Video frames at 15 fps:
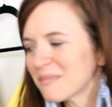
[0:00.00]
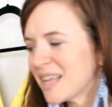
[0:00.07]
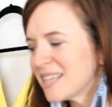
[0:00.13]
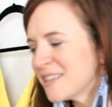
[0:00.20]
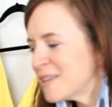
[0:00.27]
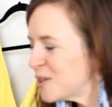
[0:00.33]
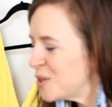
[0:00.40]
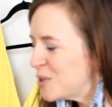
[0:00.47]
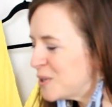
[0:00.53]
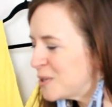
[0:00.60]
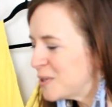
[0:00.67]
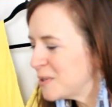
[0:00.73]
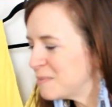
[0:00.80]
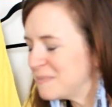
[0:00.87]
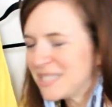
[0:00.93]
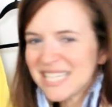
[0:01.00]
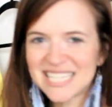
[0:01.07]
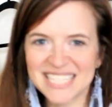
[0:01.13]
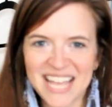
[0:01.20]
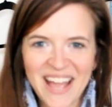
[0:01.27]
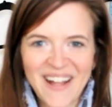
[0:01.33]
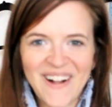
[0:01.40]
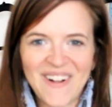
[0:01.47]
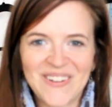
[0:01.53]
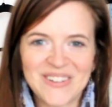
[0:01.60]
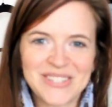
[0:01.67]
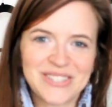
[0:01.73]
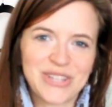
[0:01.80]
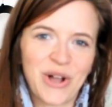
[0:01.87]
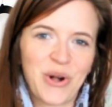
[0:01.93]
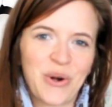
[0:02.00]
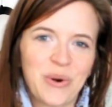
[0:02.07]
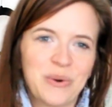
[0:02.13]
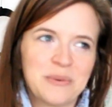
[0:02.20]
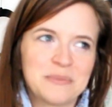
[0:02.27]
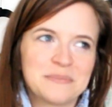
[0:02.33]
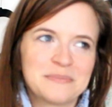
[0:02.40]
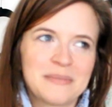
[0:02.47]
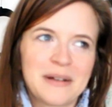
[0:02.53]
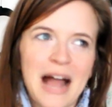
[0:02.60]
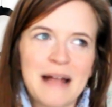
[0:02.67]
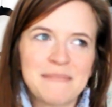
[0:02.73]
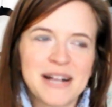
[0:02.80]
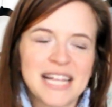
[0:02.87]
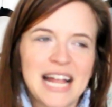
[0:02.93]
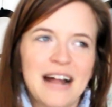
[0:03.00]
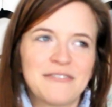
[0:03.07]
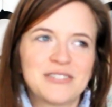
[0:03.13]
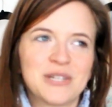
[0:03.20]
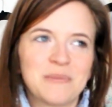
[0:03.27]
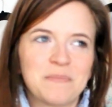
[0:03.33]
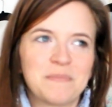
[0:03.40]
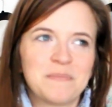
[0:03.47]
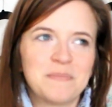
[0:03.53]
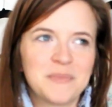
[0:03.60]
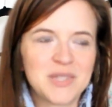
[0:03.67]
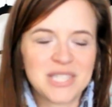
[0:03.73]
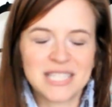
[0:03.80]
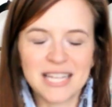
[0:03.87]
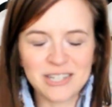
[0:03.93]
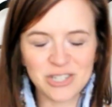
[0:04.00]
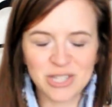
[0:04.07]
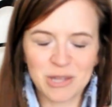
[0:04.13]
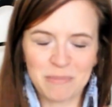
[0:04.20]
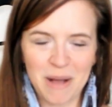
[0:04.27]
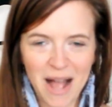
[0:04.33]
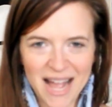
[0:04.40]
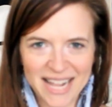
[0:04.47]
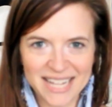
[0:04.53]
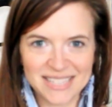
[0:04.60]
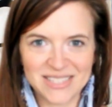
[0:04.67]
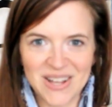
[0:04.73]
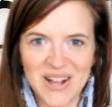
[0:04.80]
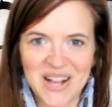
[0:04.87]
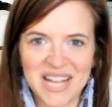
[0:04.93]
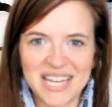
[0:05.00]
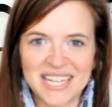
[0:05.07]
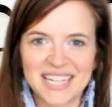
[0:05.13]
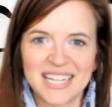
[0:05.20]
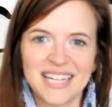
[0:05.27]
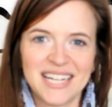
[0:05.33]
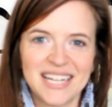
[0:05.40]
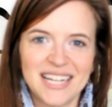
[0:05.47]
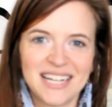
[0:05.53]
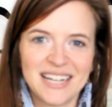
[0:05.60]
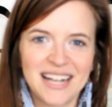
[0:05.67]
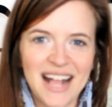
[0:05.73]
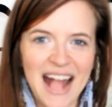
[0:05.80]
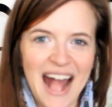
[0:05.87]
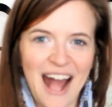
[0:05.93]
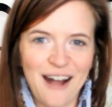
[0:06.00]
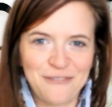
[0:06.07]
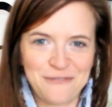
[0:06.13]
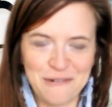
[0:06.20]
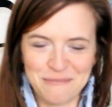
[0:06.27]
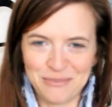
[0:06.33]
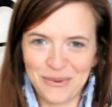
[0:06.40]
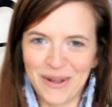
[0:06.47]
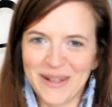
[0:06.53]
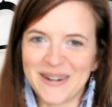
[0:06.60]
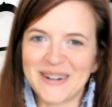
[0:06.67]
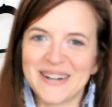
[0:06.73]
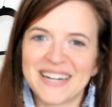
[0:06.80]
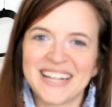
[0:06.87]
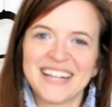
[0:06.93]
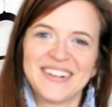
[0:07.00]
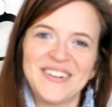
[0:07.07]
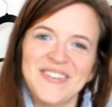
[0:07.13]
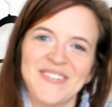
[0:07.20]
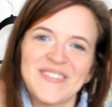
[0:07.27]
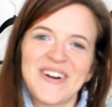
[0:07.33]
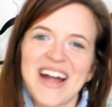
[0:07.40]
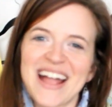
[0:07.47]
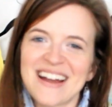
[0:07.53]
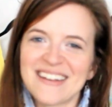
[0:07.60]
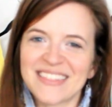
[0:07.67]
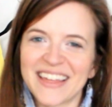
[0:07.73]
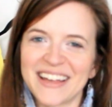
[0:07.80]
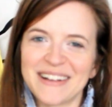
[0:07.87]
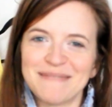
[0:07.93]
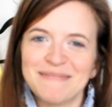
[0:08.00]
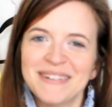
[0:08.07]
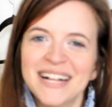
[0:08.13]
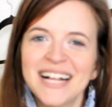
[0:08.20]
little detail, so I might have to stitch the pockets on half embroidered, wear them,